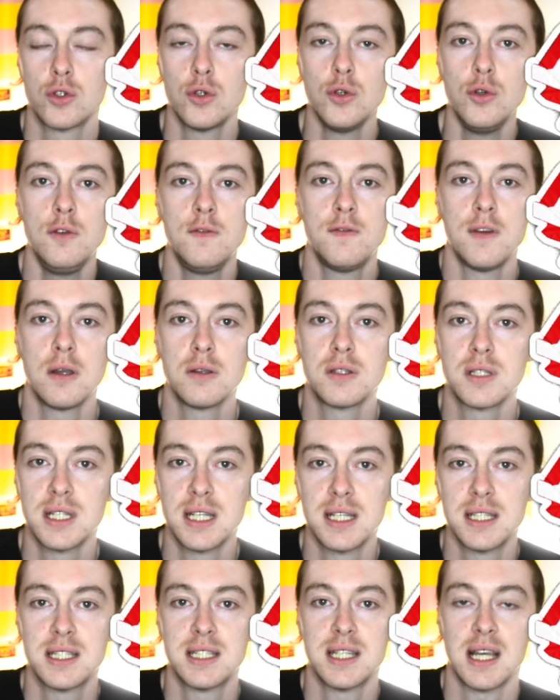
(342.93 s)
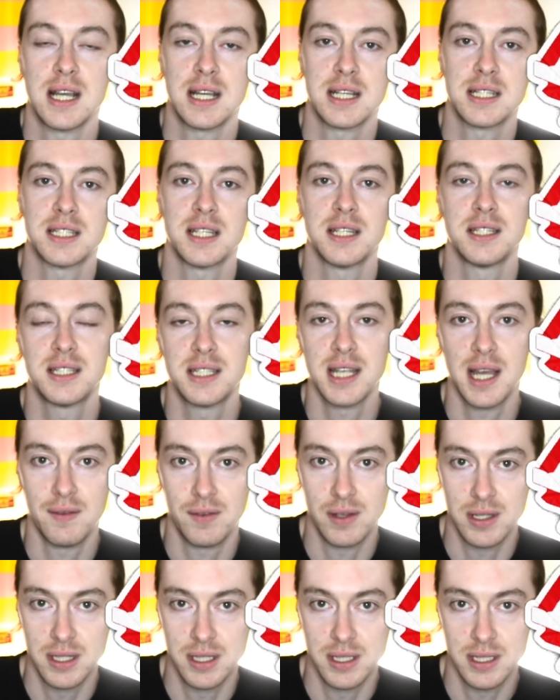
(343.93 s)

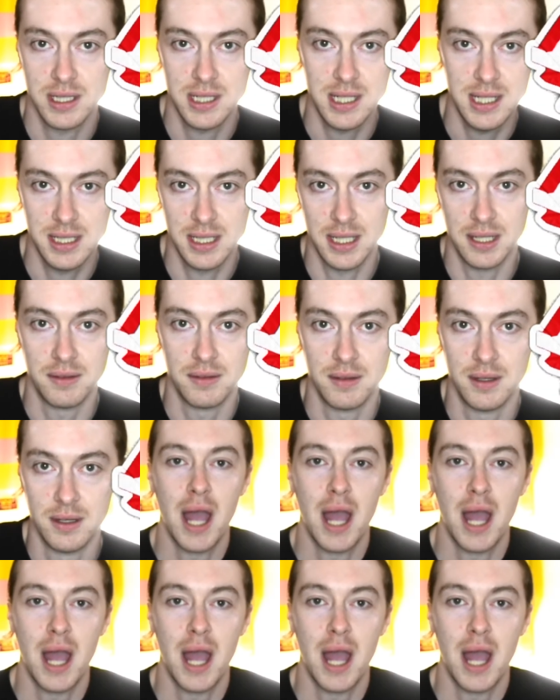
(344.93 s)
2006-7 season.